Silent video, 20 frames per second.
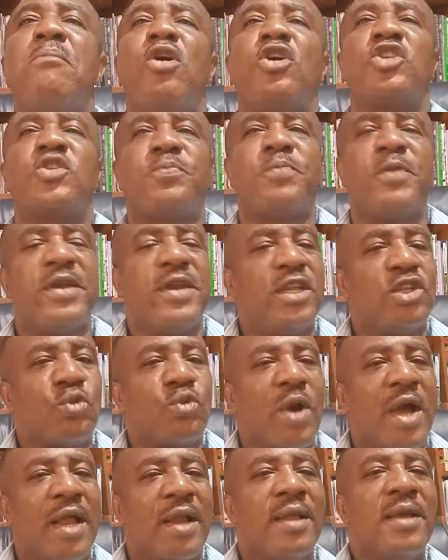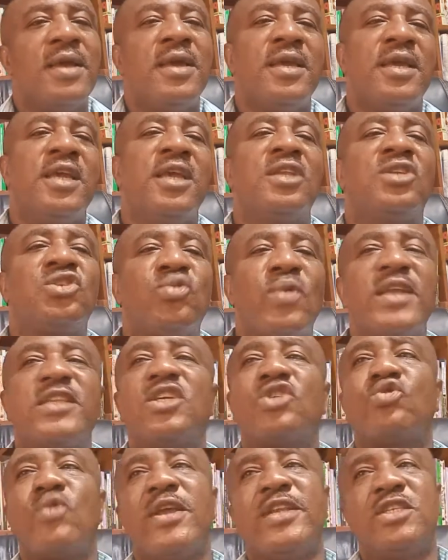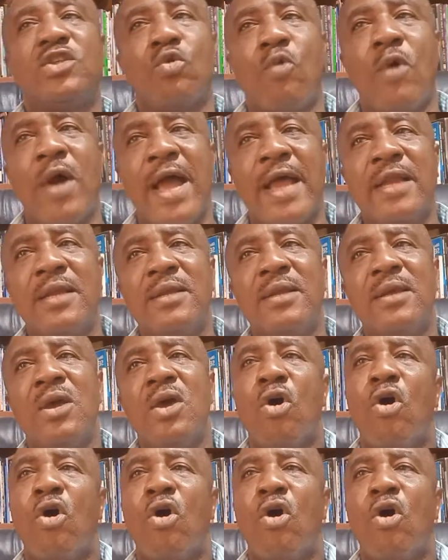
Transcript: more spiritual in 2021